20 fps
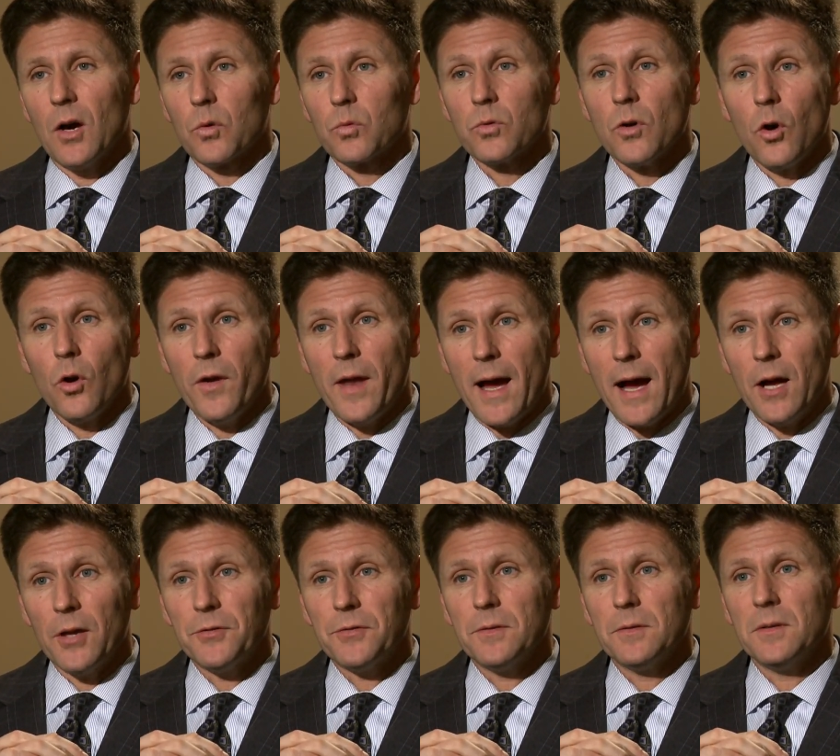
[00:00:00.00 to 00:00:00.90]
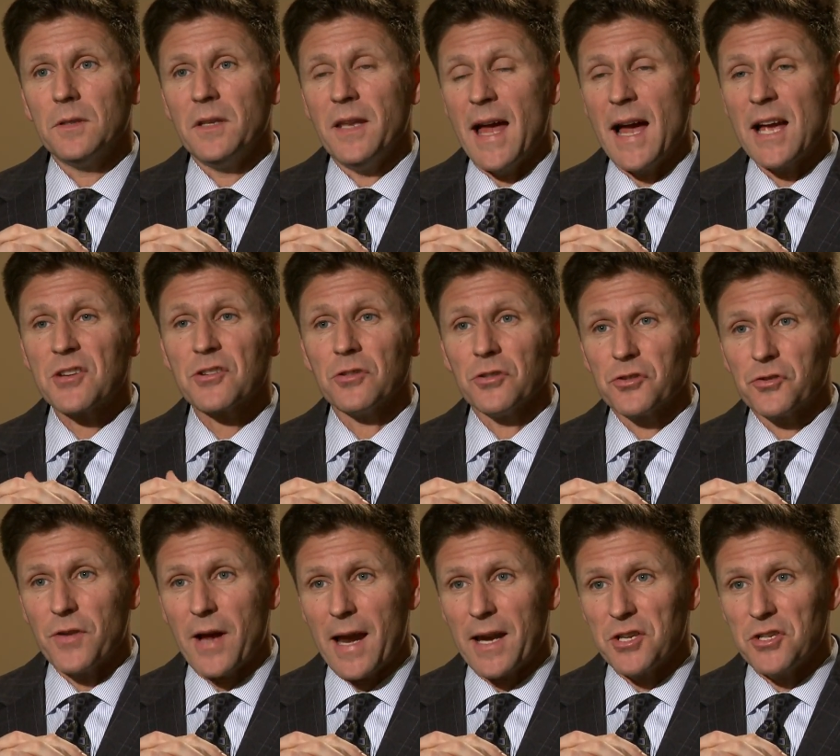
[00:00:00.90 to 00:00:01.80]
rolled out national
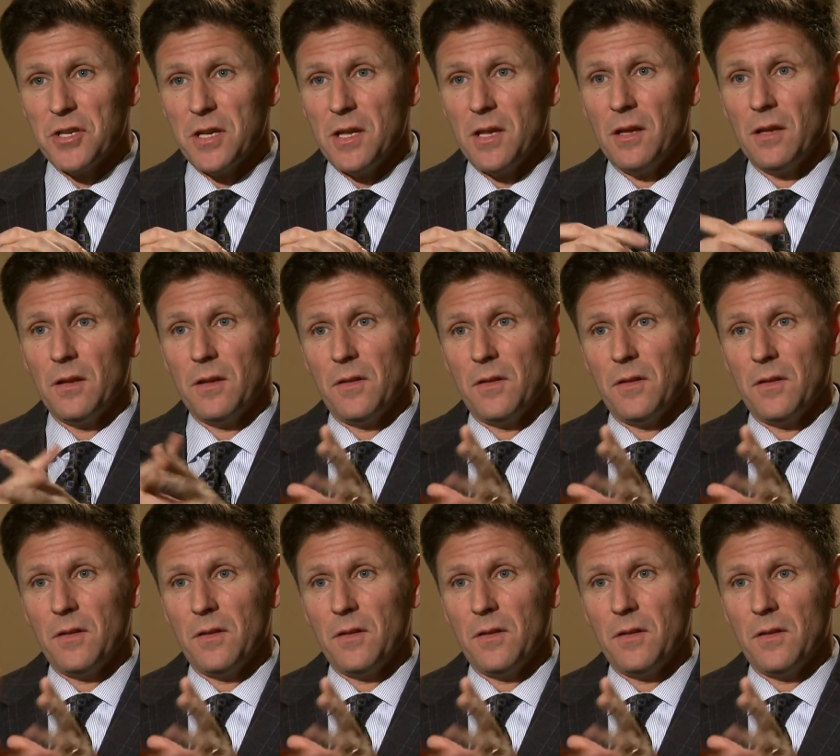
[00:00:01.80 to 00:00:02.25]
strategy